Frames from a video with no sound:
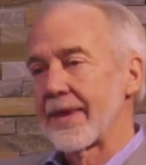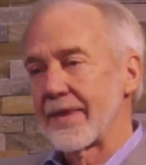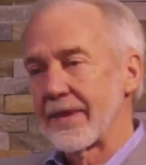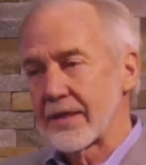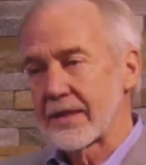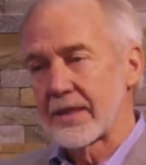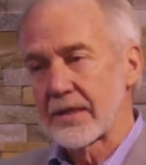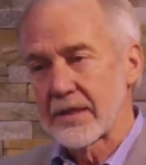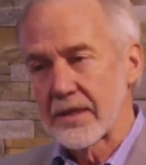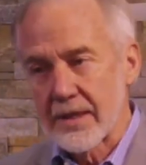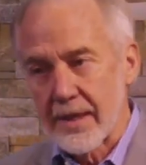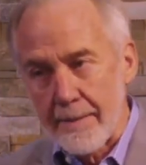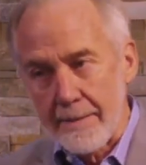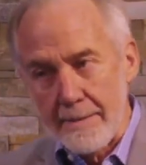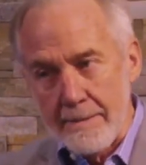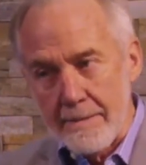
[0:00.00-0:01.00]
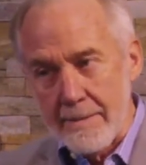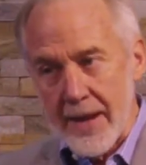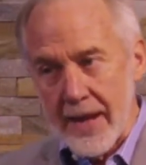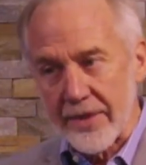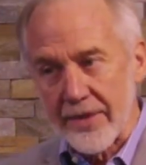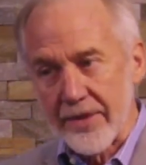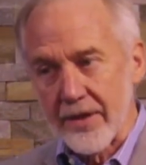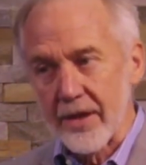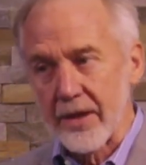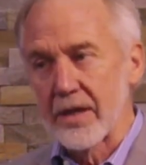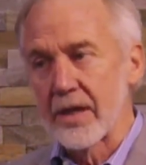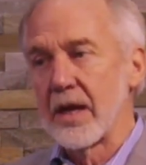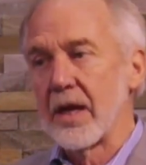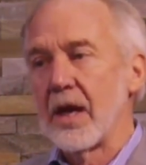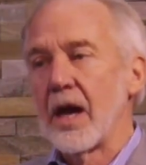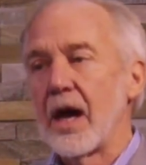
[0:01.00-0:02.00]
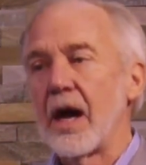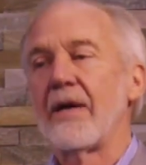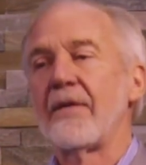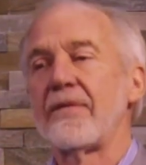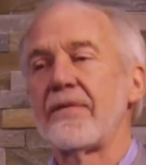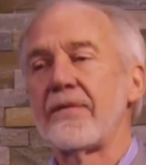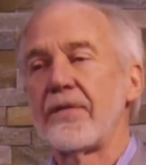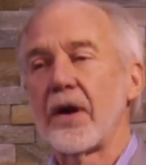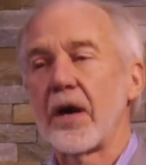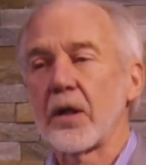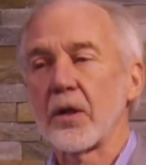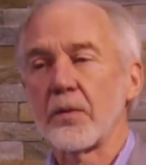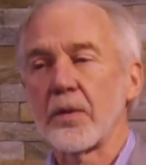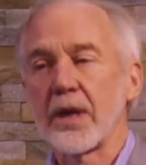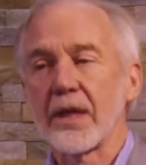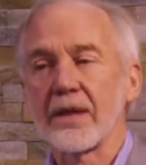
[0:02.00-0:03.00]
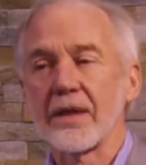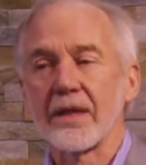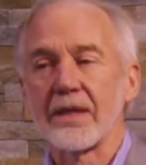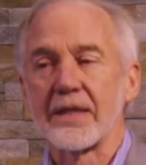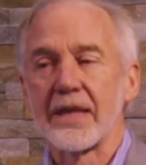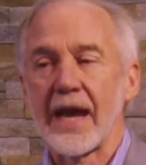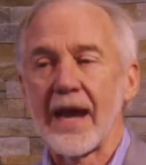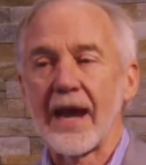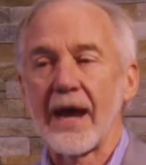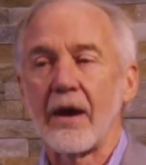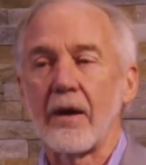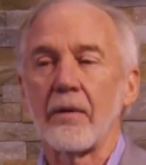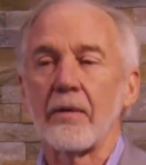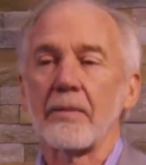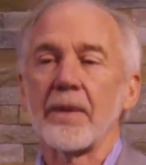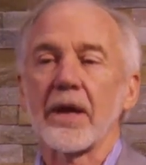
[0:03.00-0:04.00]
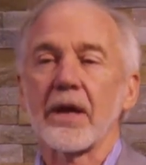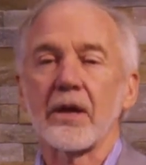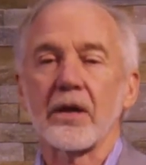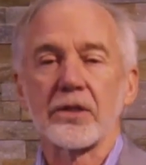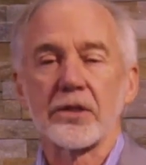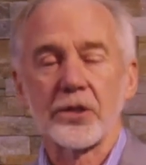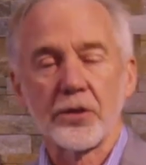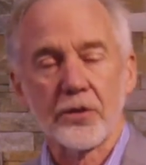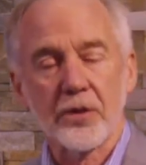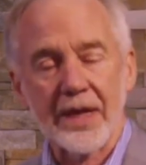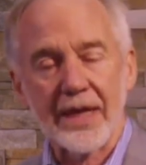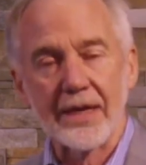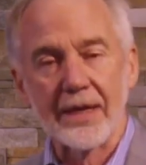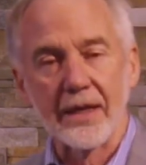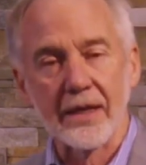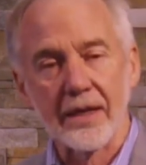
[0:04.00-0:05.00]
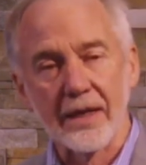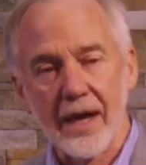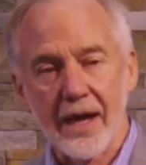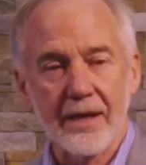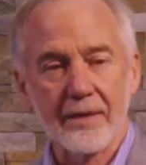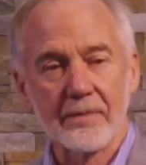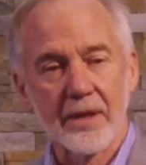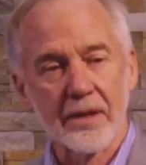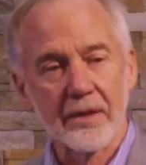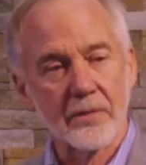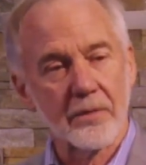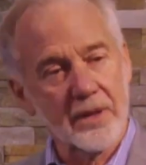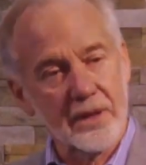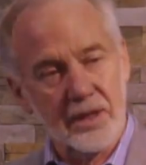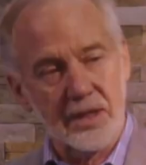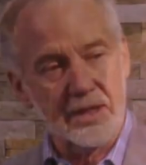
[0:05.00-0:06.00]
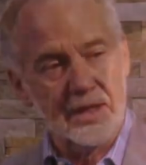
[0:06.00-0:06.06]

This is the method of following the Tao because you're in alignment with the